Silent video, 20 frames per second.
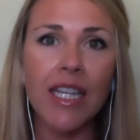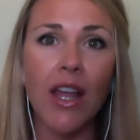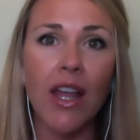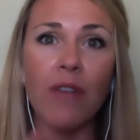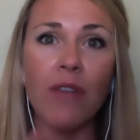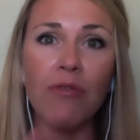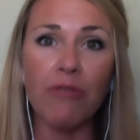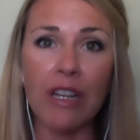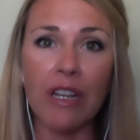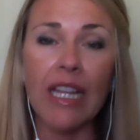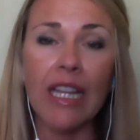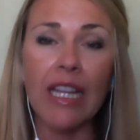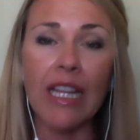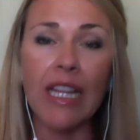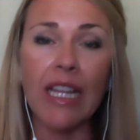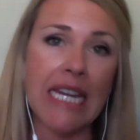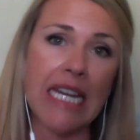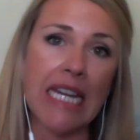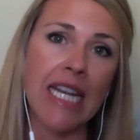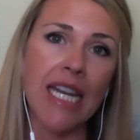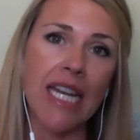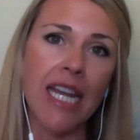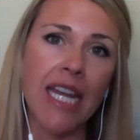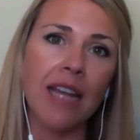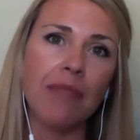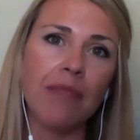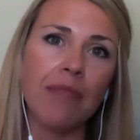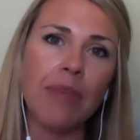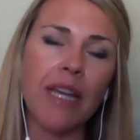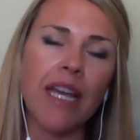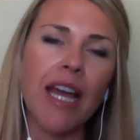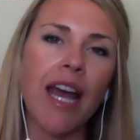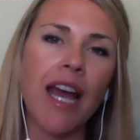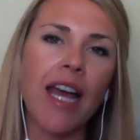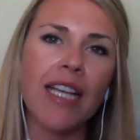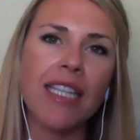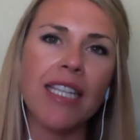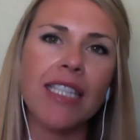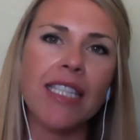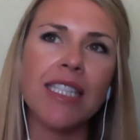I really needed it,
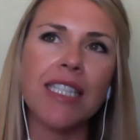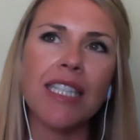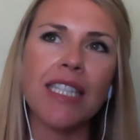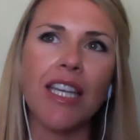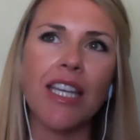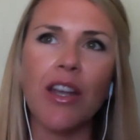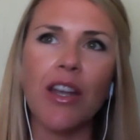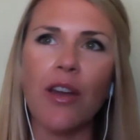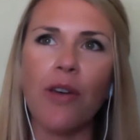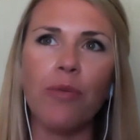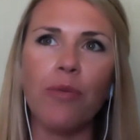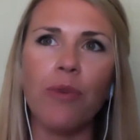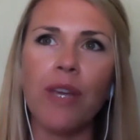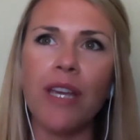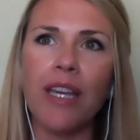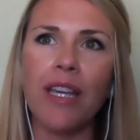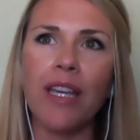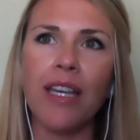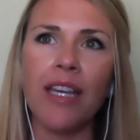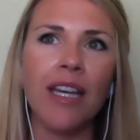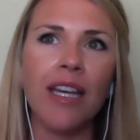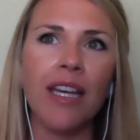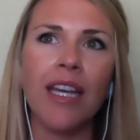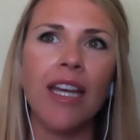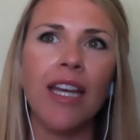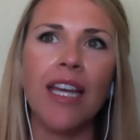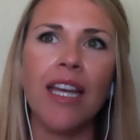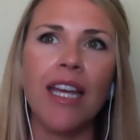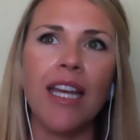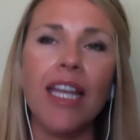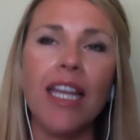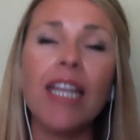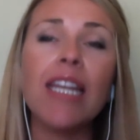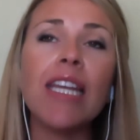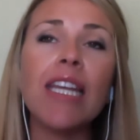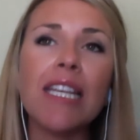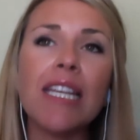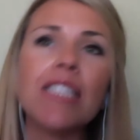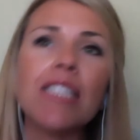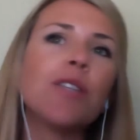because, you know, it
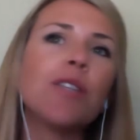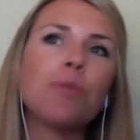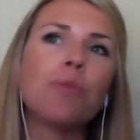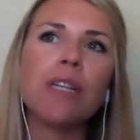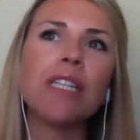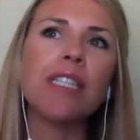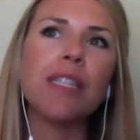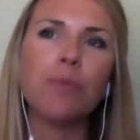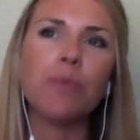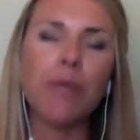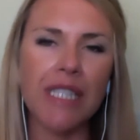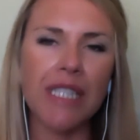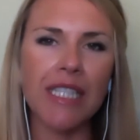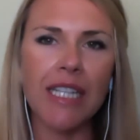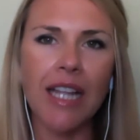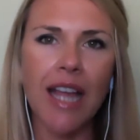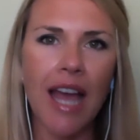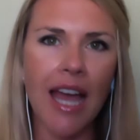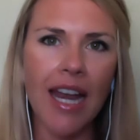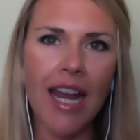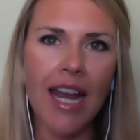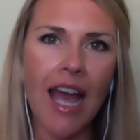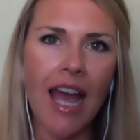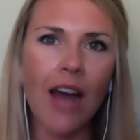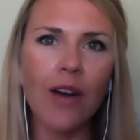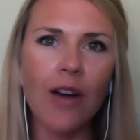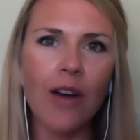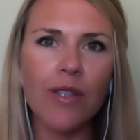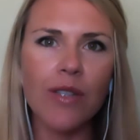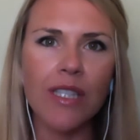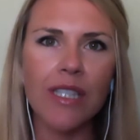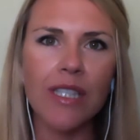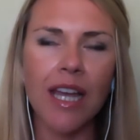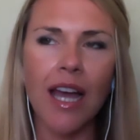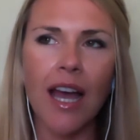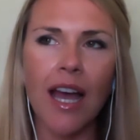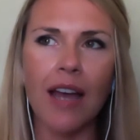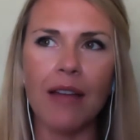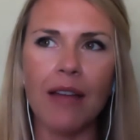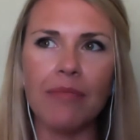is the reason we still had a house
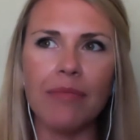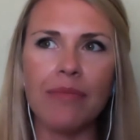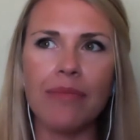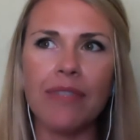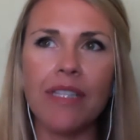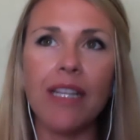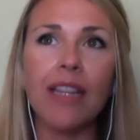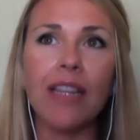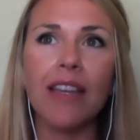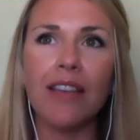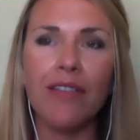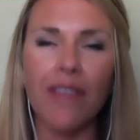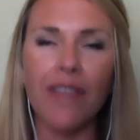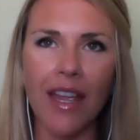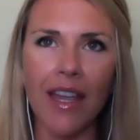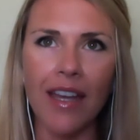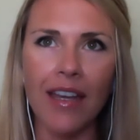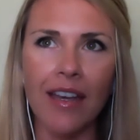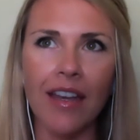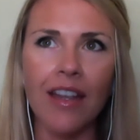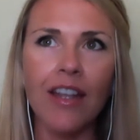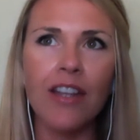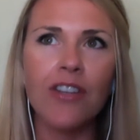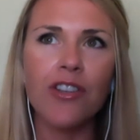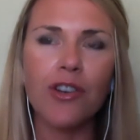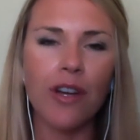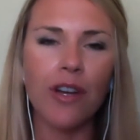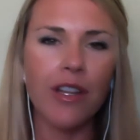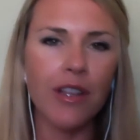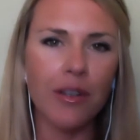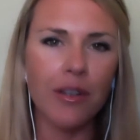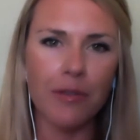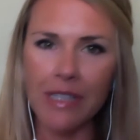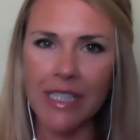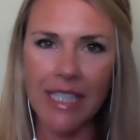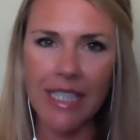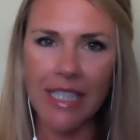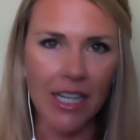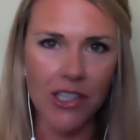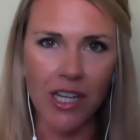to live in during the
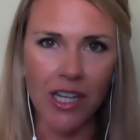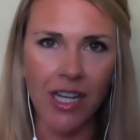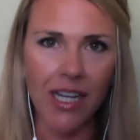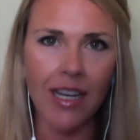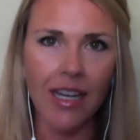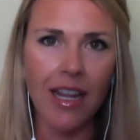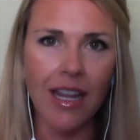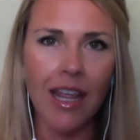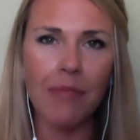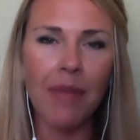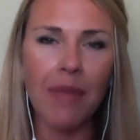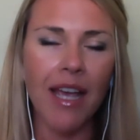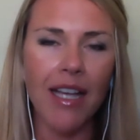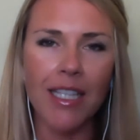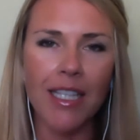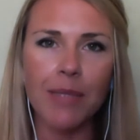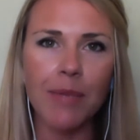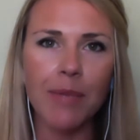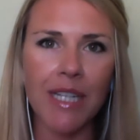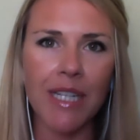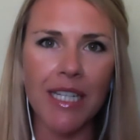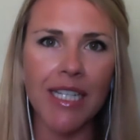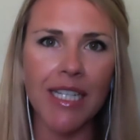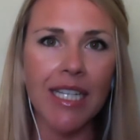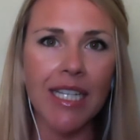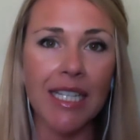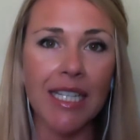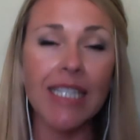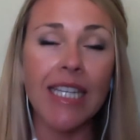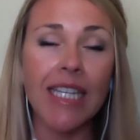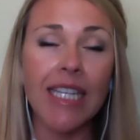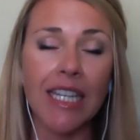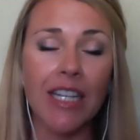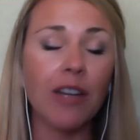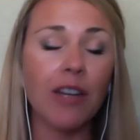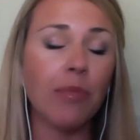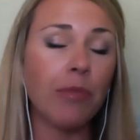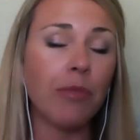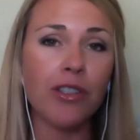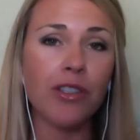recession, and my husband is in
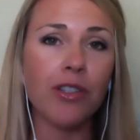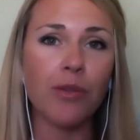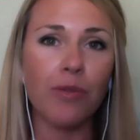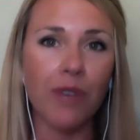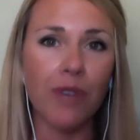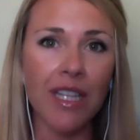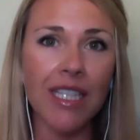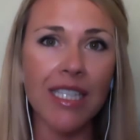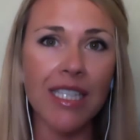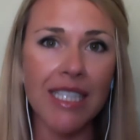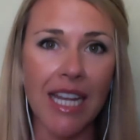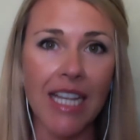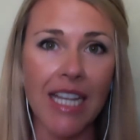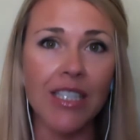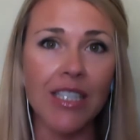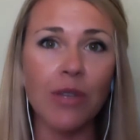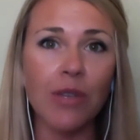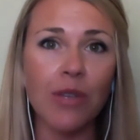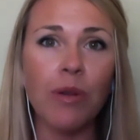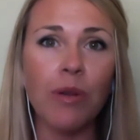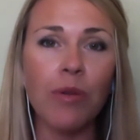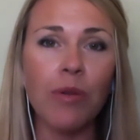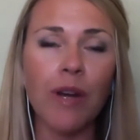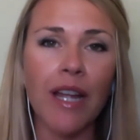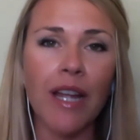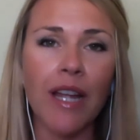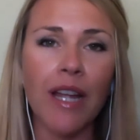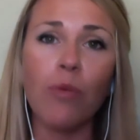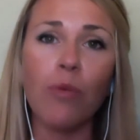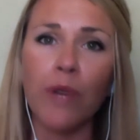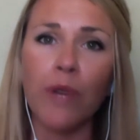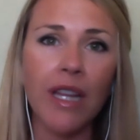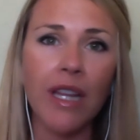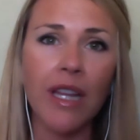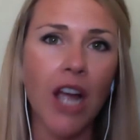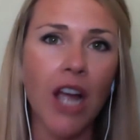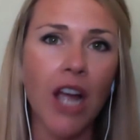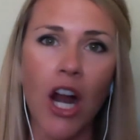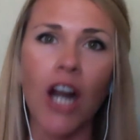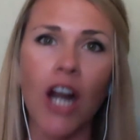commercial real estate, so we were hit really
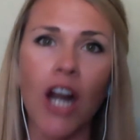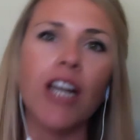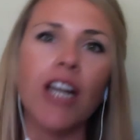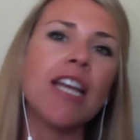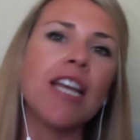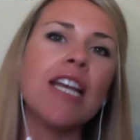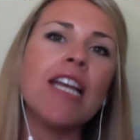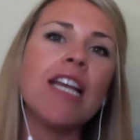hard.